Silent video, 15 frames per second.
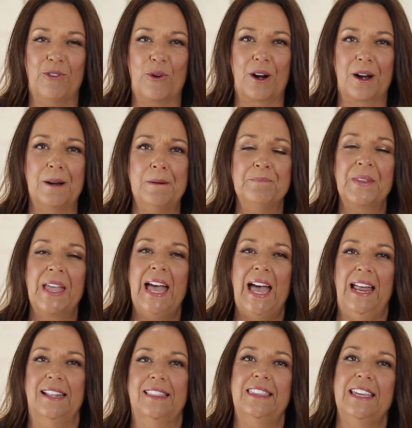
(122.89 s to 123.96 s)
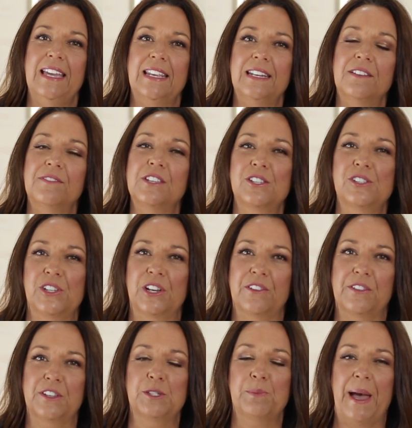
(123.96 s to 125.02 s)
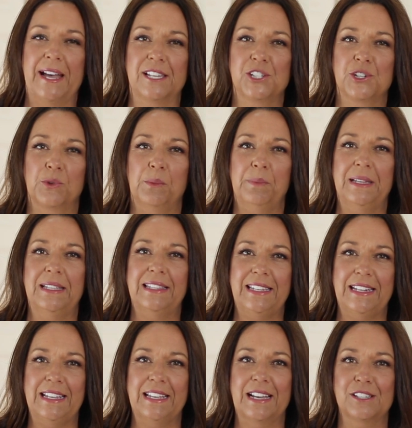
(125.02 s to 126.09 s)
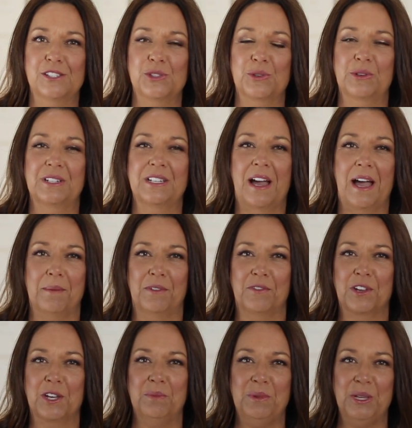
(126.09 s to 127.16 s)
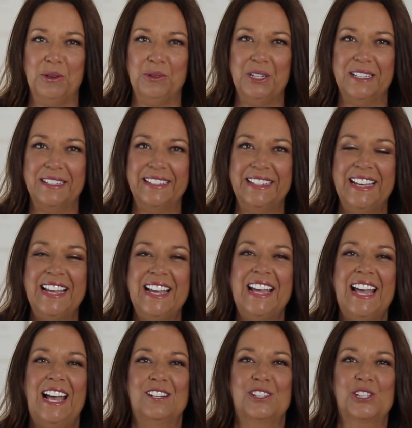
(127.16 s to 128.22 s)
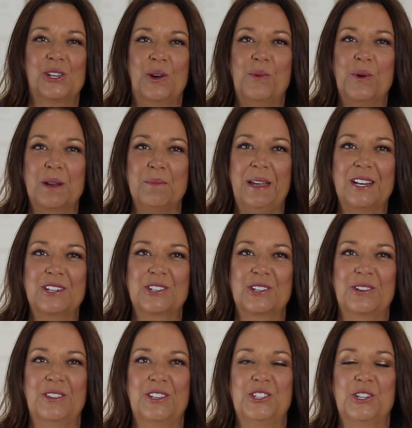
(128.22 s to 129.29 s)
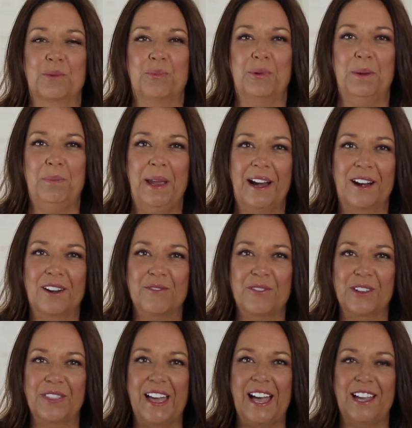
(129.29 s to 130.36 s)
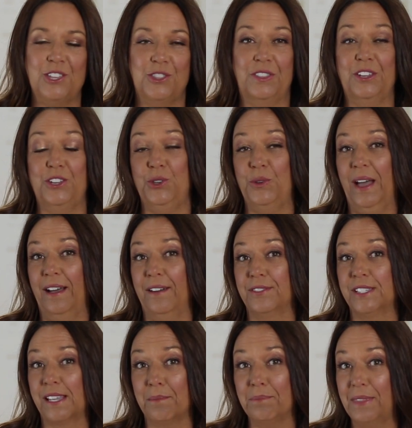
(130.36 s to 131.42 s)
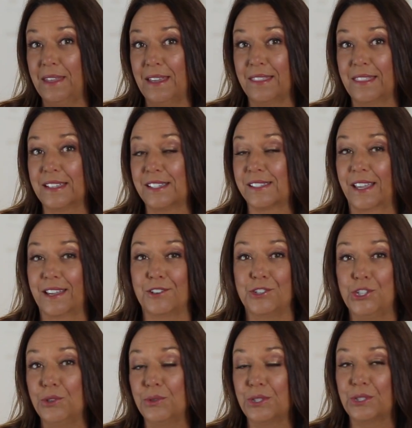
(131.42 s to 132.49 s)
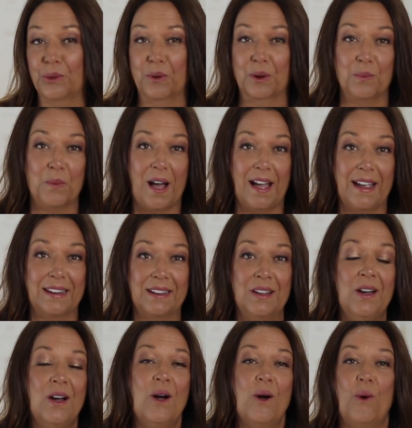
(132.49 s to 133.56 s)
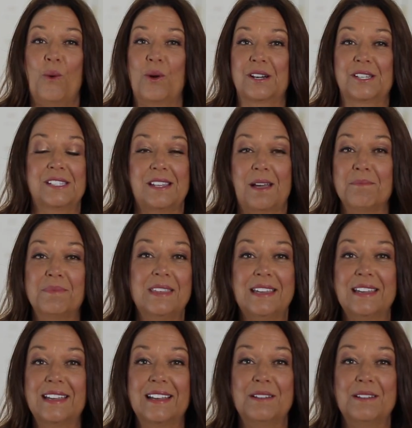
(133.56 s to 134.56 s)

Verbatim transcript: And at the end of the service, Pastor will be leading us through a time of communion. And so I want to make sure that you're prepared for that, that you have something that's like juice or wine or something.